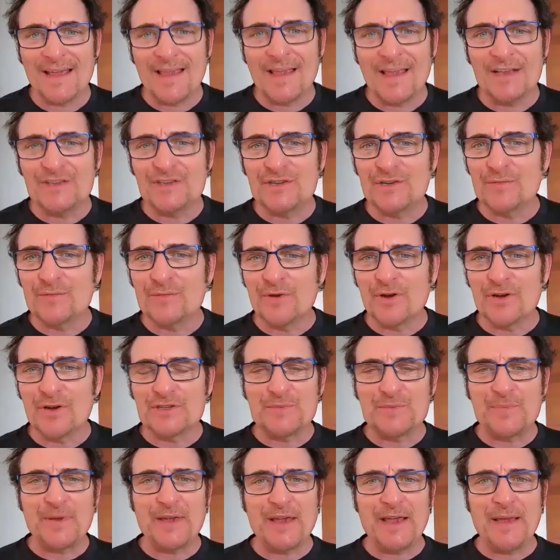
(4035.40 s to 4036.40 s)
get your
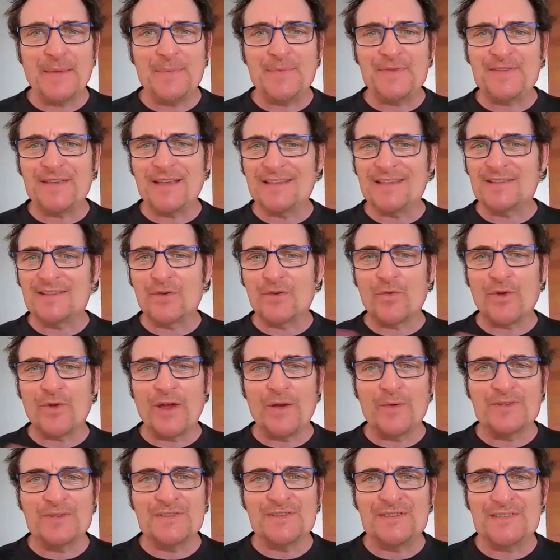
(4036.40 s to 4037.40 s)
merch, peeps. That's great
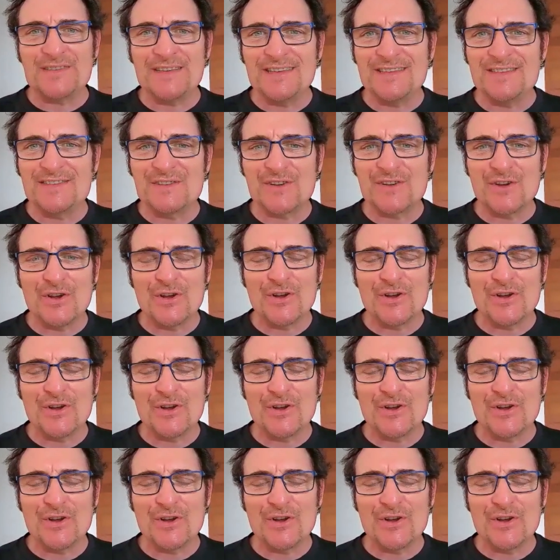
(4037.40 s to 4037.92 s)
with Caesar.